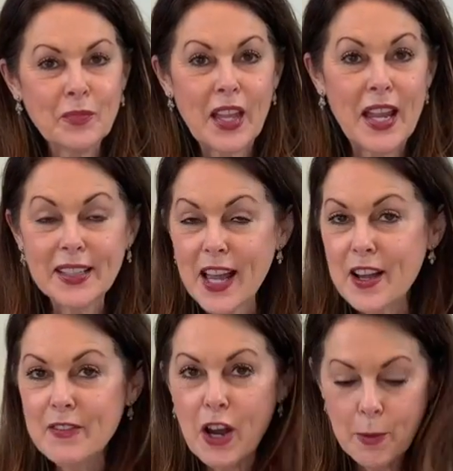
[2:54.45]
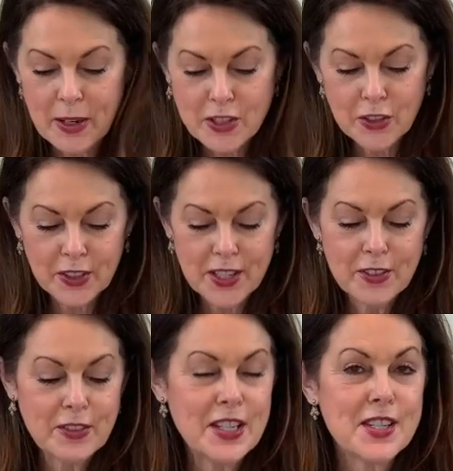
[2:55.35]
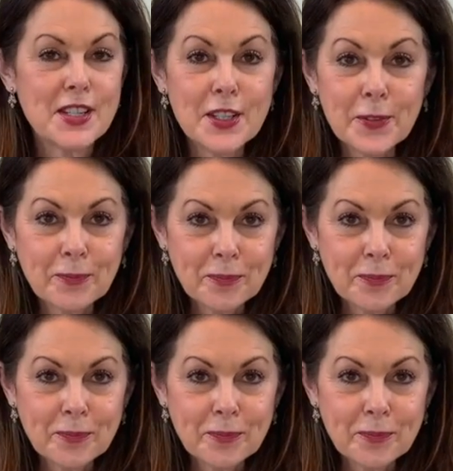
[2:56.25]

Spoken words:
and I have a home ec degree from TCU.